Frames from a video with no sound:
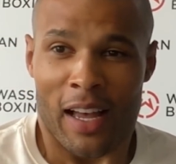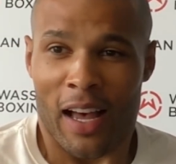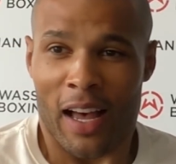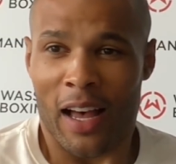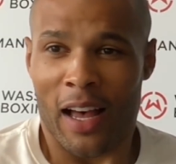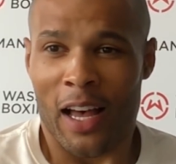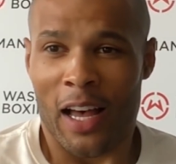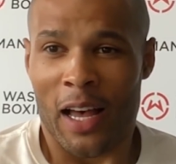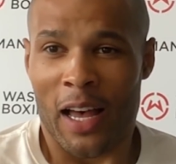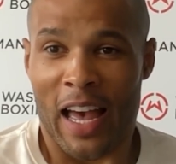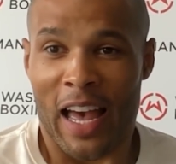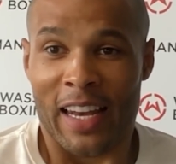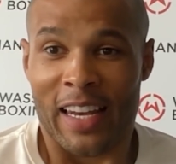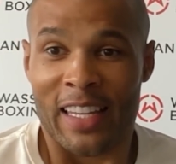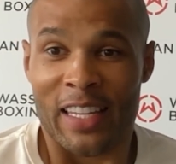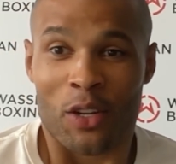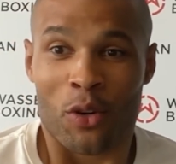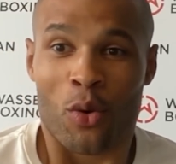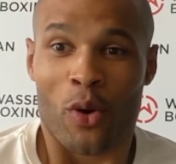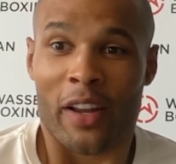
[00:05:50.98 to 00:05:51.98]
uh, and
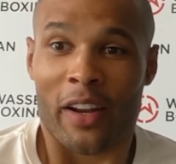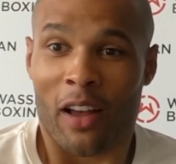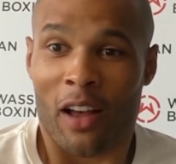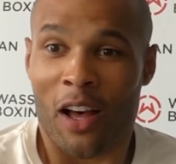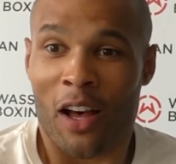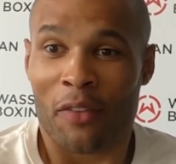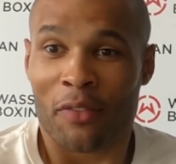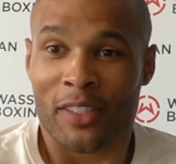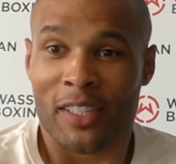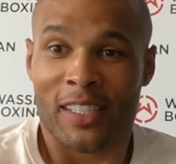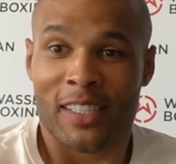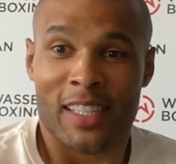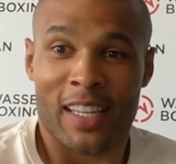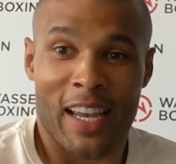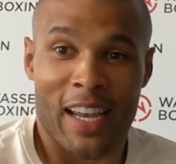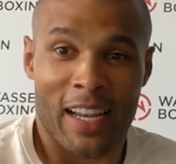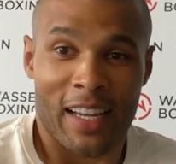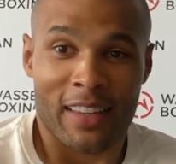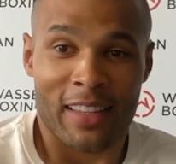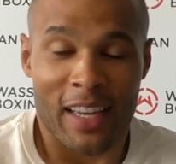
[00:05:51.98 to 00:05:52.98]
he quit after
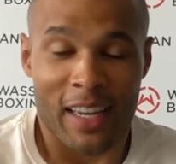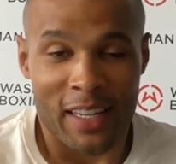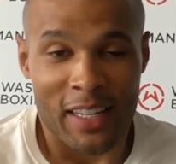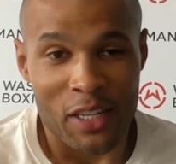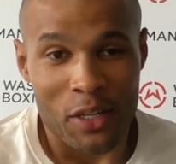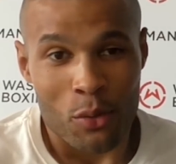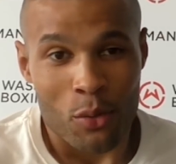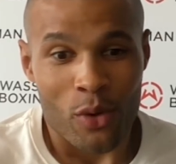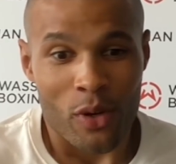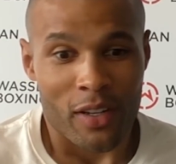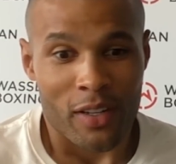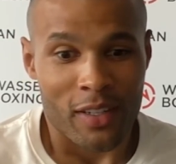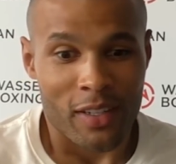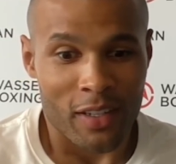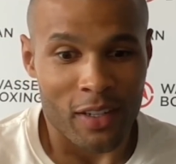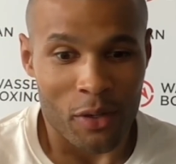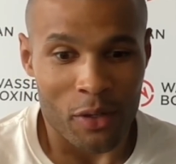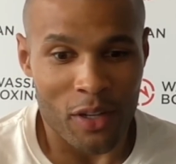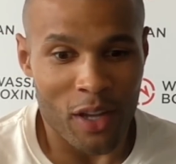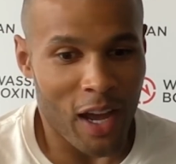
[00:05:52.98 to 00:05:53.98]
saying that he would, you
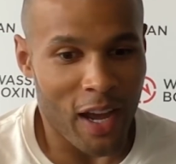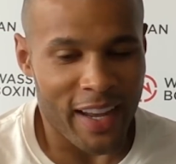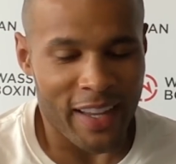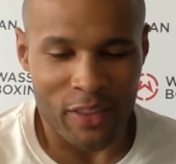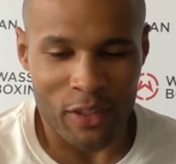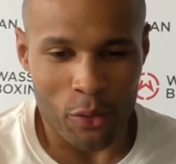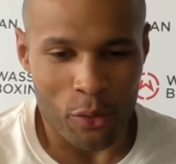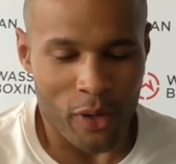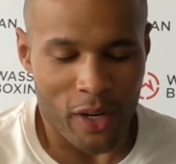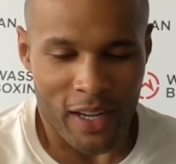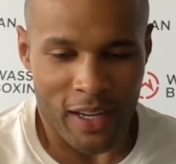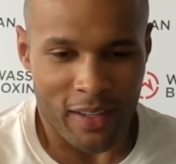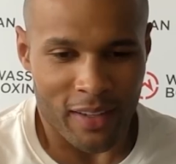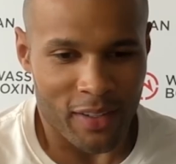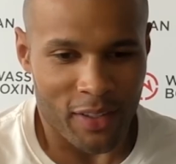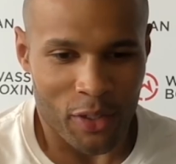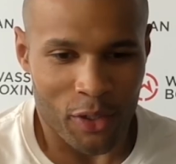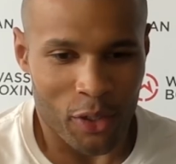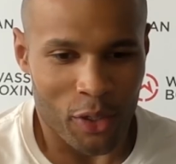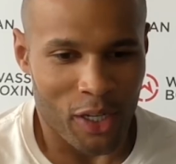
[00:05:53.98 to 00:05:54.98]
know, die in the ring.
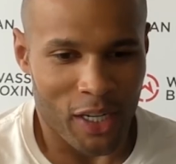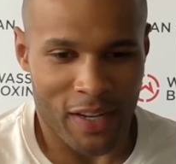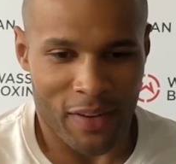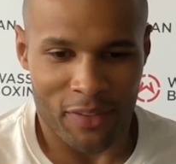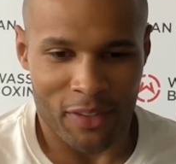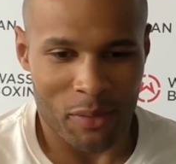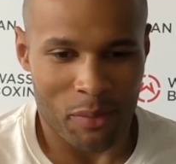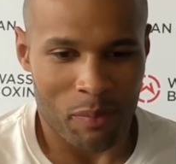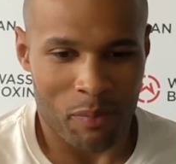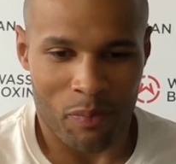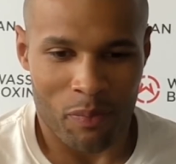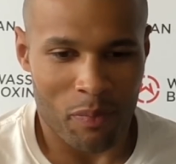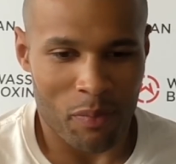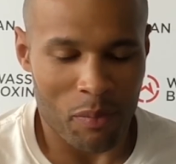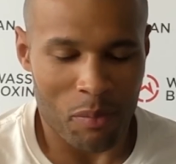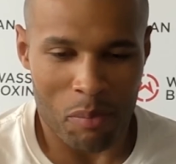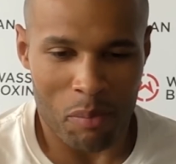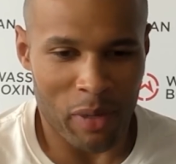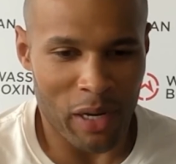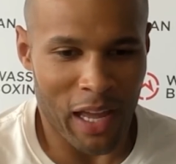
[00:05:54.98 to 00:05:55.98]
You know, you'd have to
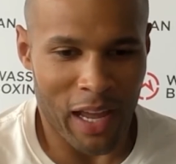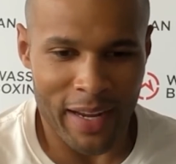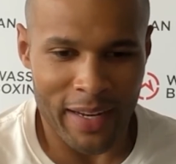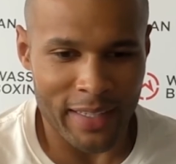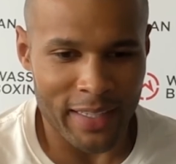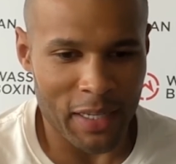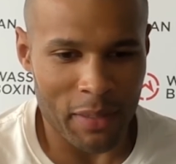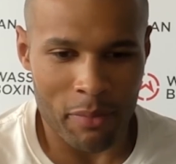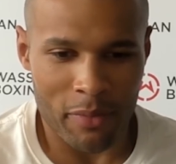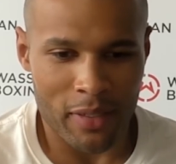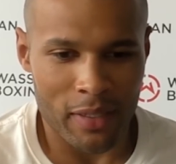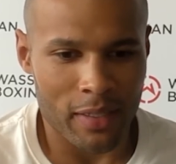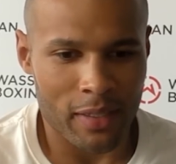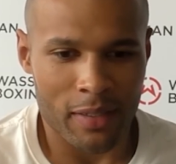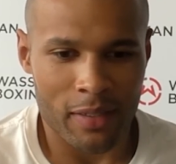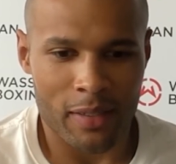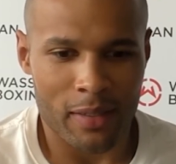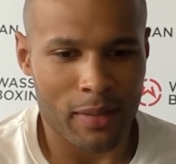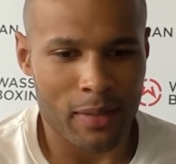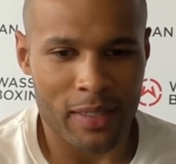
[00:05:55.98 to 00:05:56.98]
blind him and
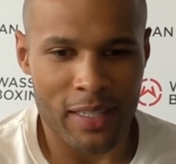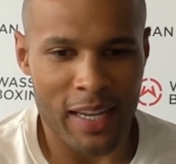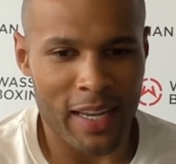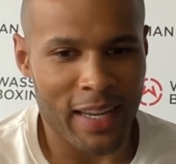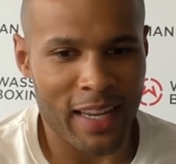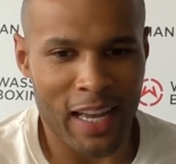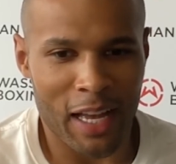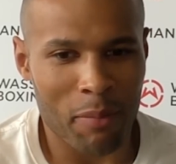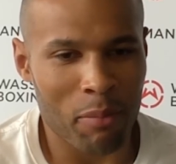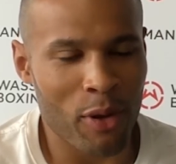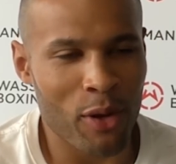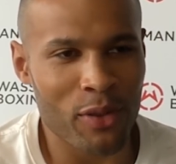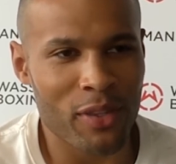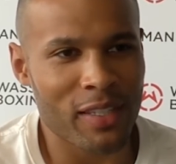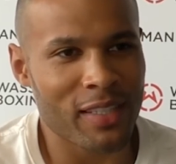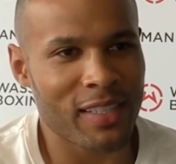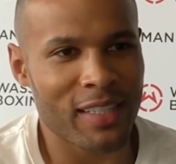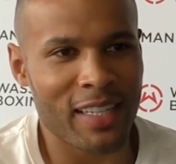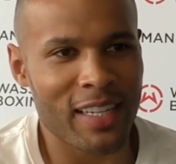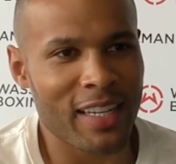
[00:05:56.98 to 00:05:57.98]
take out both
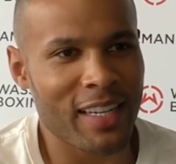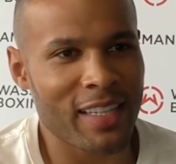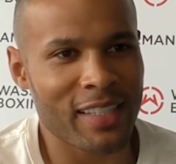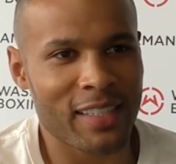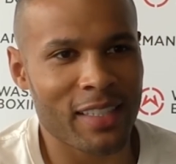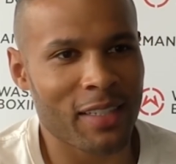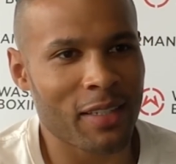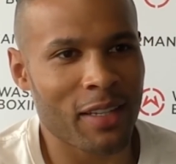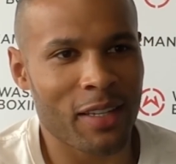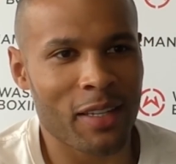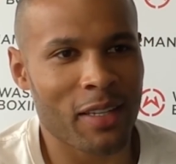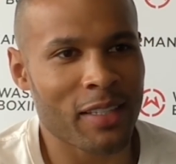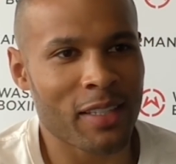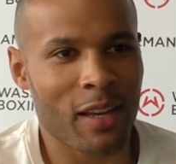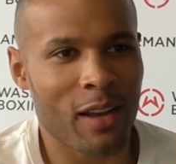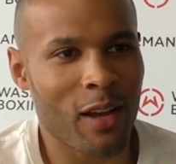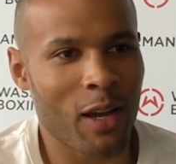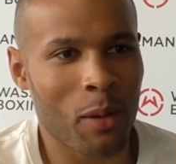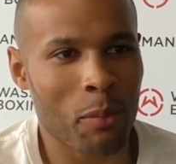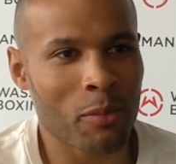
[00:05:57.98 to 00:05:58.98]
his knees and his
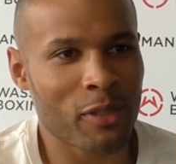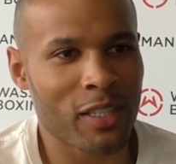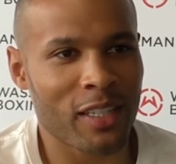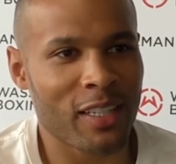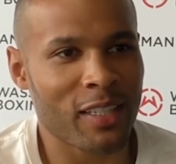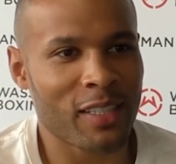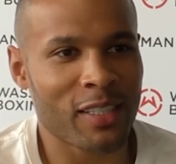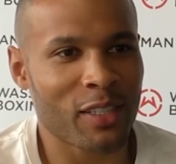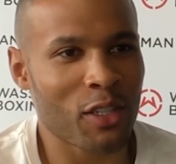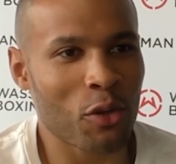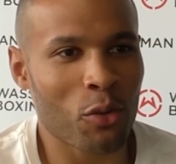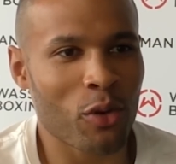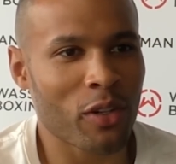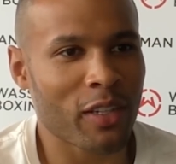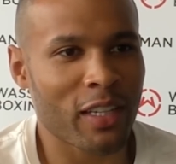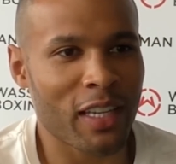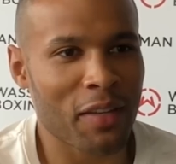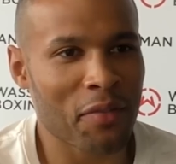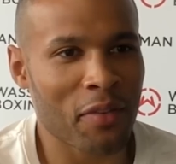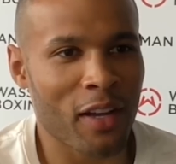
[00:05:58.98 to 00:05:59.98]
arms, and he still
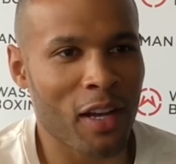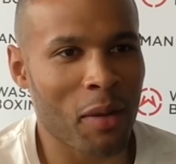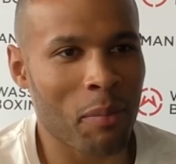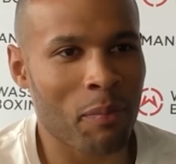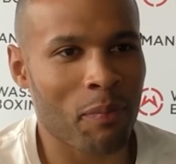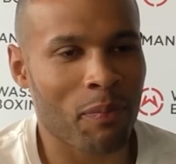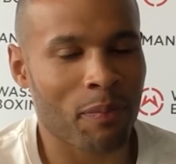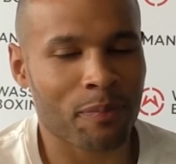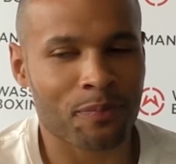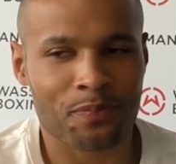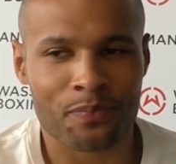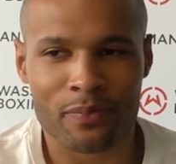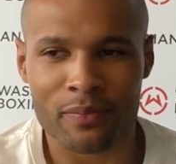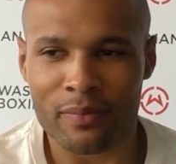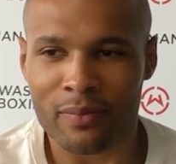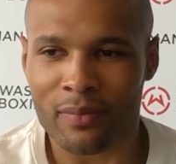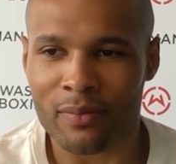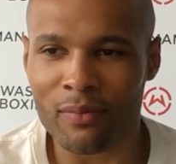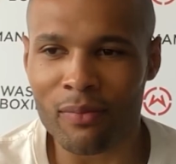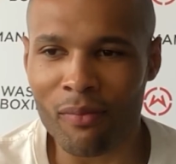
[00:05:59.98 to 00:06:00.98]
wouldn't give up.
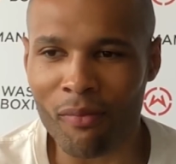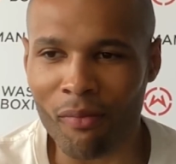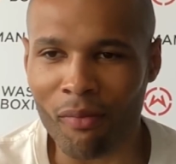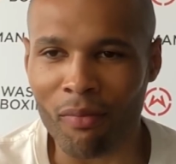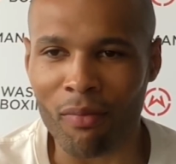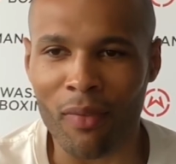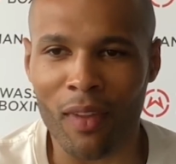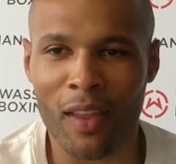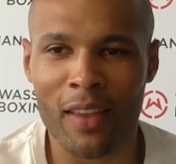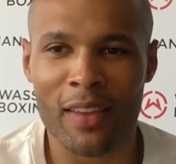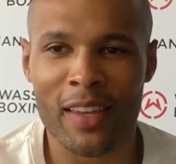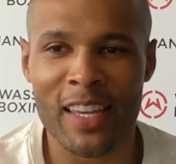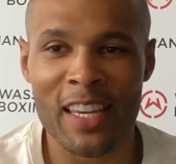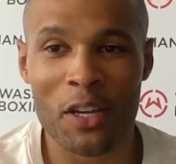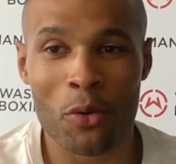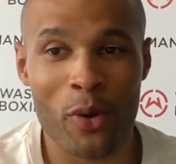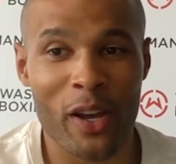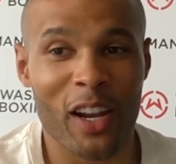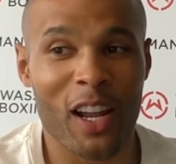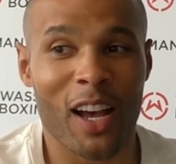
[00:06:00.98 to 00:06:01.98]
He
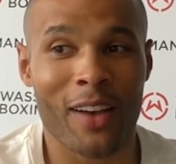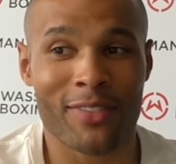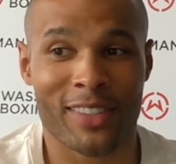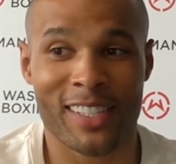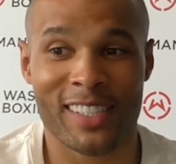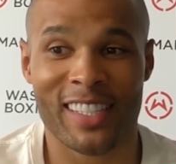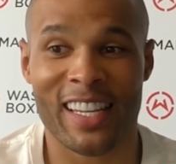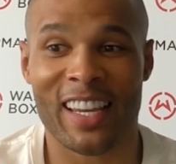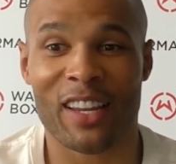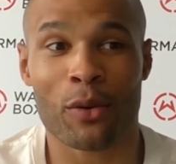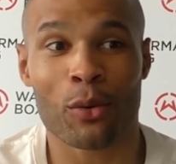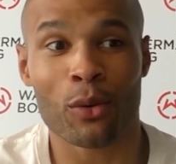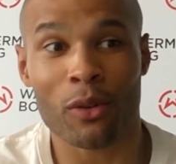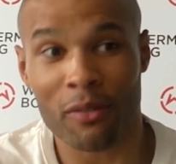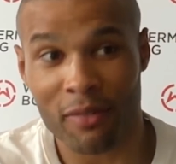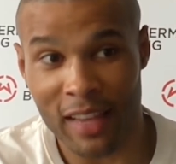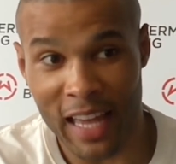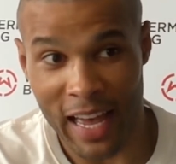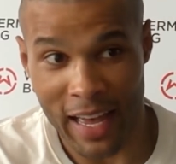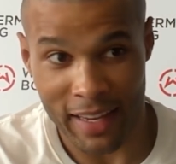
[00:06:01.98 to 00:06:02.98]
quit after saying all
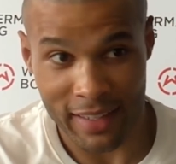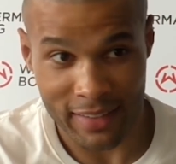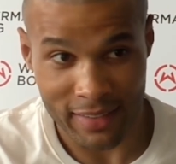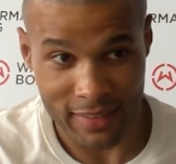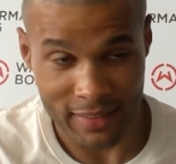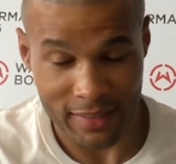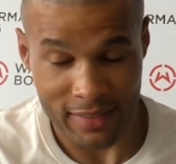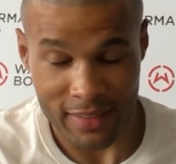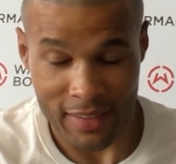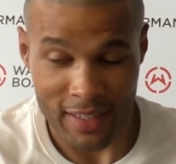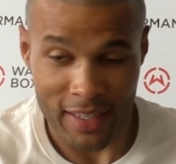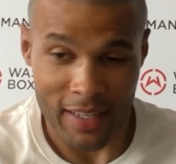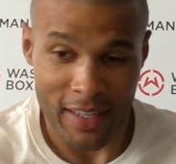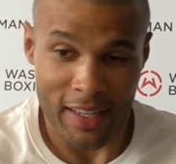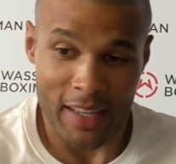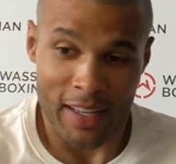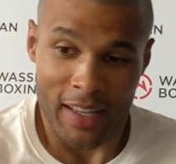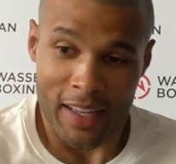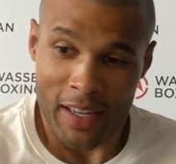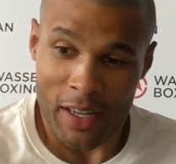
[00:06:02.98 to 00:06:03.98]
of that,
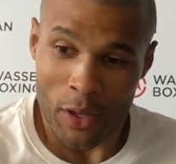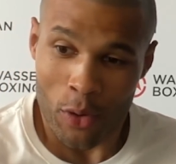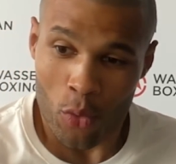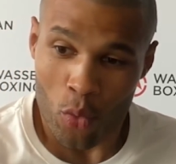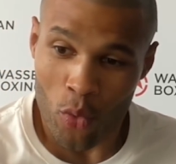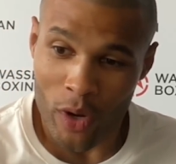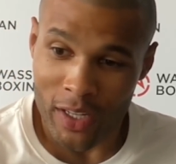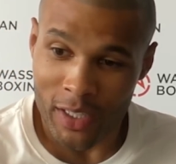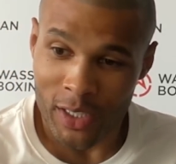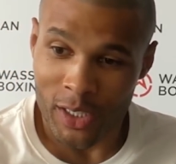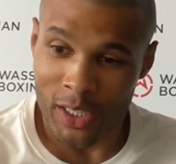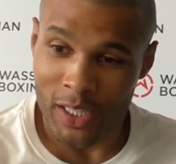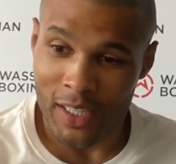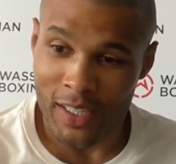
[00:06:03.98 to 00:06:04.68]
which